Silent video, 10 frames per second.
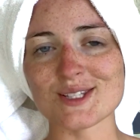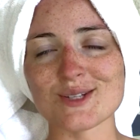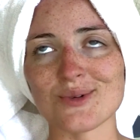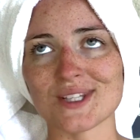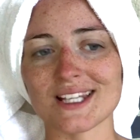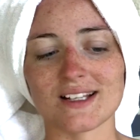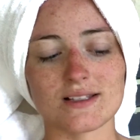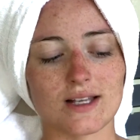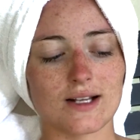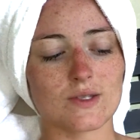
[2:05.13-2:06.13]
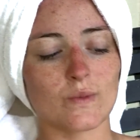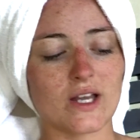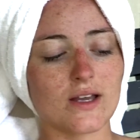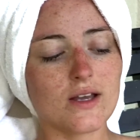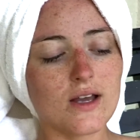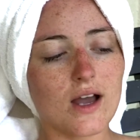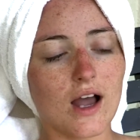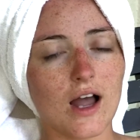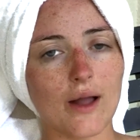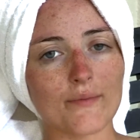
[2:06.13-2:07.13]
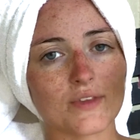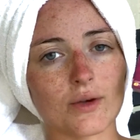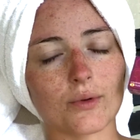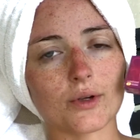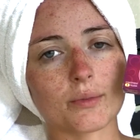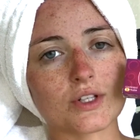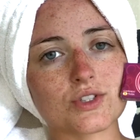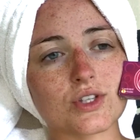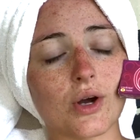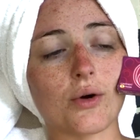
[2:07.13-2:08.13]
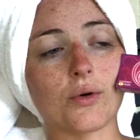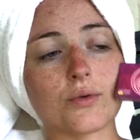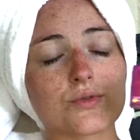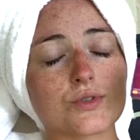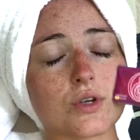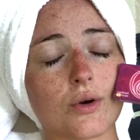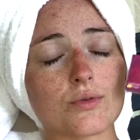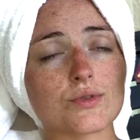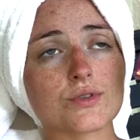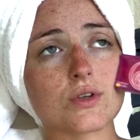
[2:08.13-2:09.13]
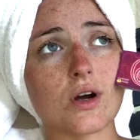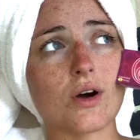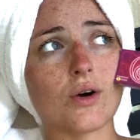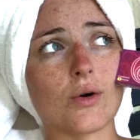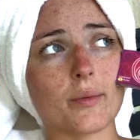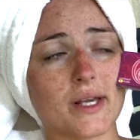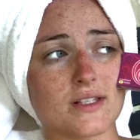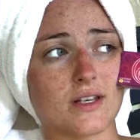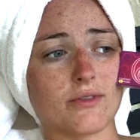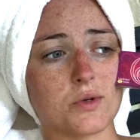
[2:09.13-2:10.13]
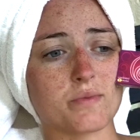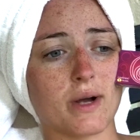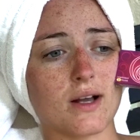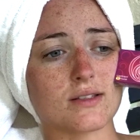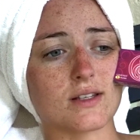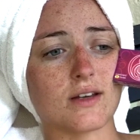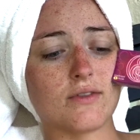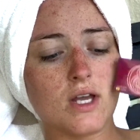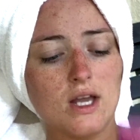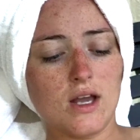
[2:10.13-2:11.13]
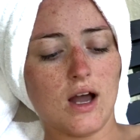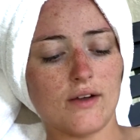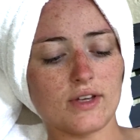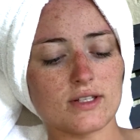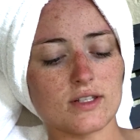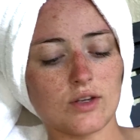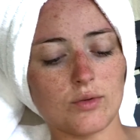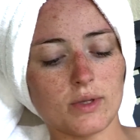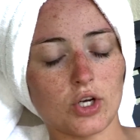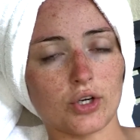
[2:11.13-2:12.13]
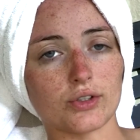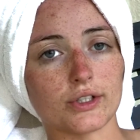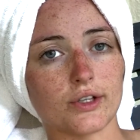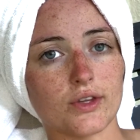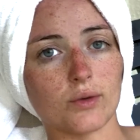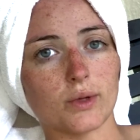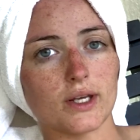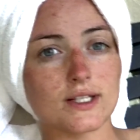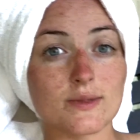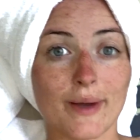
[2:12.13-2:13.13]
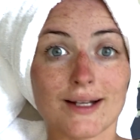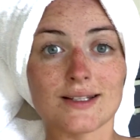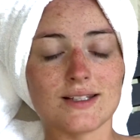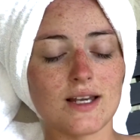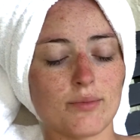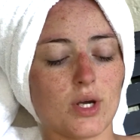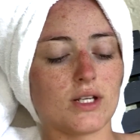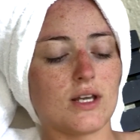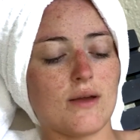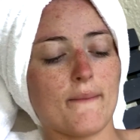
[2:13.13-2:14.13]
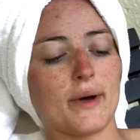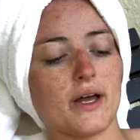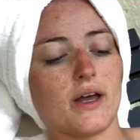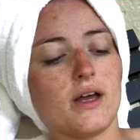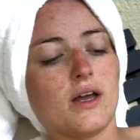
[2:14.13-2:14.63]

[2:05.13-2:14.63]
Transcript: that's the one thing that sucks, but um, it would be so, so, so amazing if it was positive. Obviously, it would be earlier than we expected to get pregnant, but